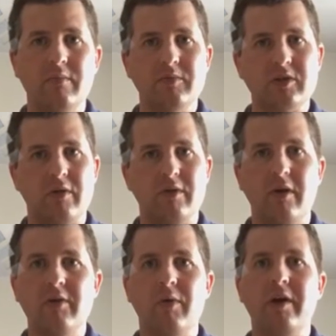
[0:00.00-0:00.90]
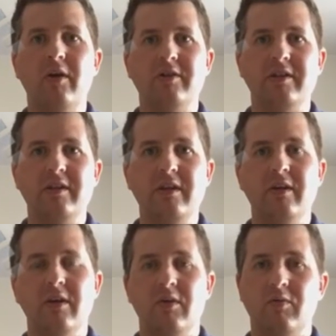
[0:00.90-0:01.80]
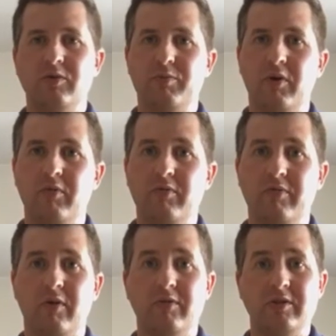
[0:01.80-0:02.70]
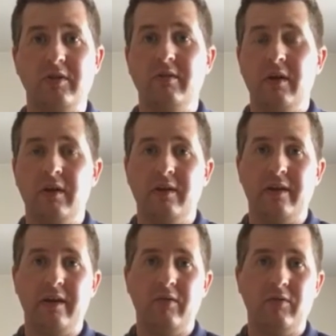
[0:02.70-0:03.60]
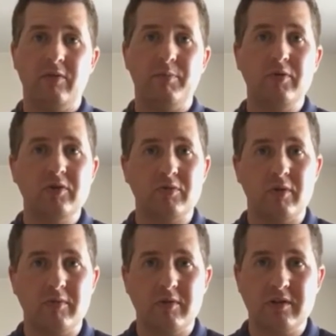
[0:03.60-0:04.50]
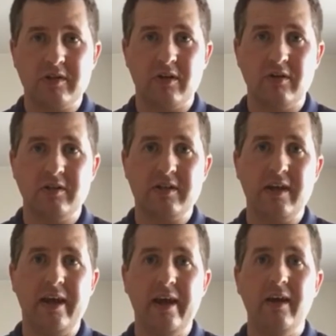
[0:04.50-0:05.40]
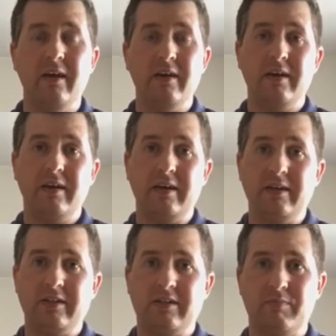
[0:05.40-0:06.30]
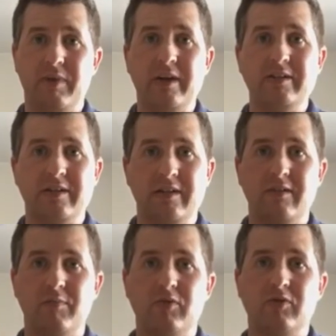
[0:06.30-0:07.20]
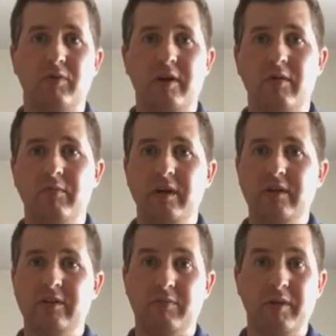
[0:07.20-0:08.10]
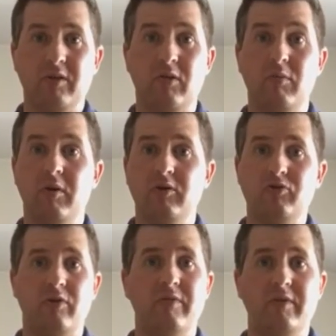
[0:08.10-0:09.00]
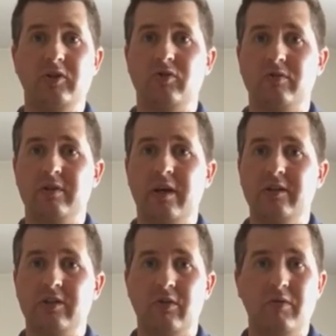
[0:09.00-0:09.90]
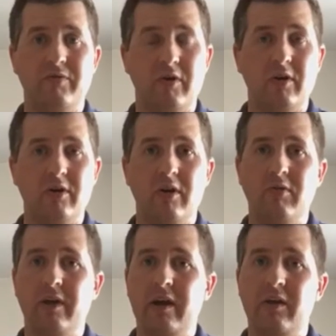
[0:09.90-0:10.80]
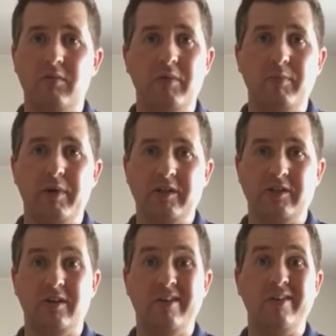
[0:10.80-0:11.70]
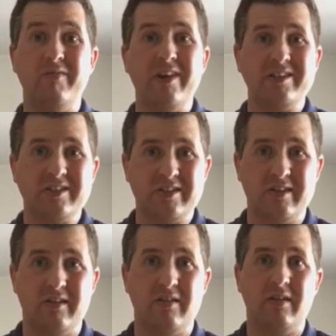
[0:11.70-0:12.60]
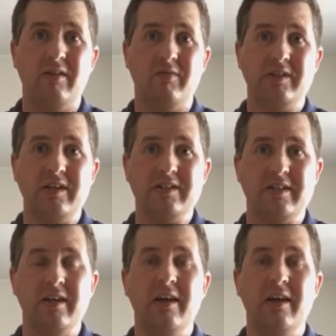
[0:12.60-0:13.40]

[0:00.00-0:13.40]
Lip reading: So the only way I did it was by revising. Now the books what I'm going to tell you to get is basically the books what help me to become a driving instructor. So if I know they'll help me pass an advanced theory test,